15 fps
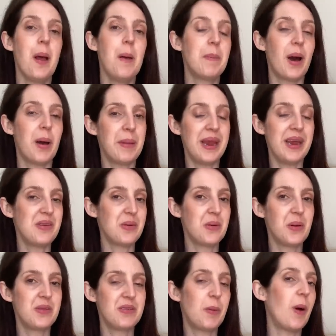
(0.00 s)
but I'll make
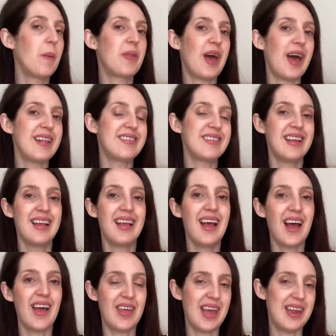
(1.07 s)
sure to pop that
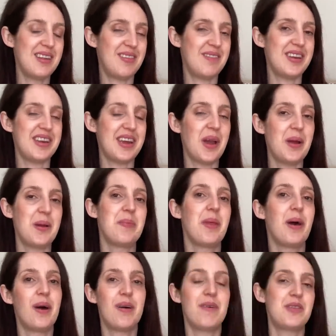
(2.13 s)
at the end of the video
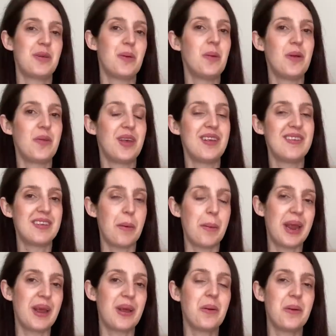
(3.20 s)
after all of the
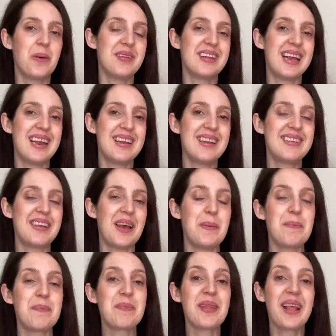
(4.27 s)
sewing content. So
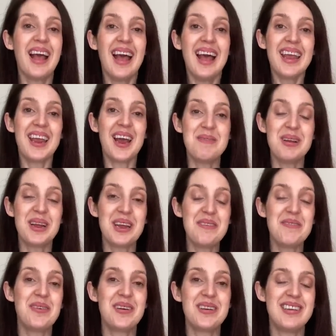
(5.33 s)
yeah, I'm looking
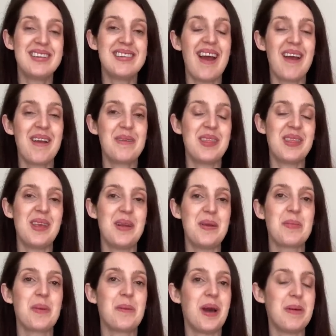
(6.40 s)
forward to sharing with
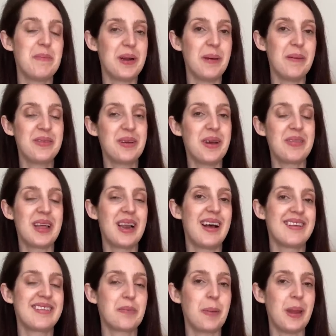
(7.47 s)
you what I've been up to over the
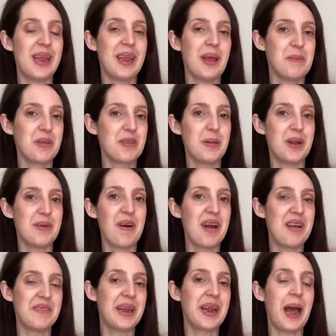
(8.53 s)
last week and what's been
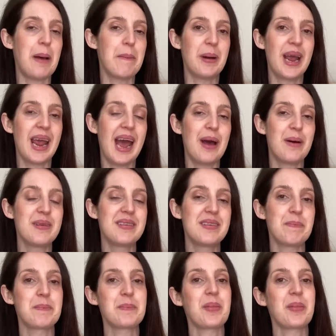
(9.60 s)
arriving at my house.